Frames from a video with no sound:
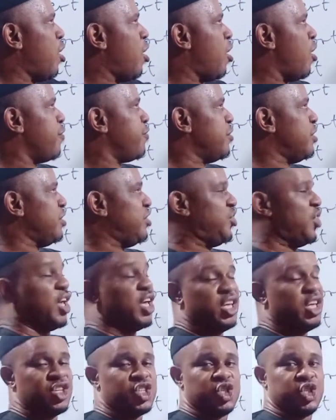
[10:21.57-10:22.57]
of
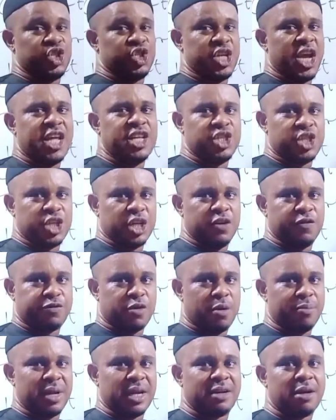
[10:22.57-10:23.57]
this changing
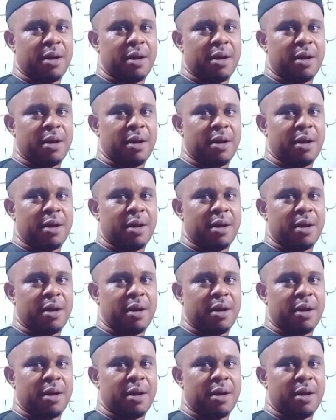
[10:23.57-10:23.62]
from the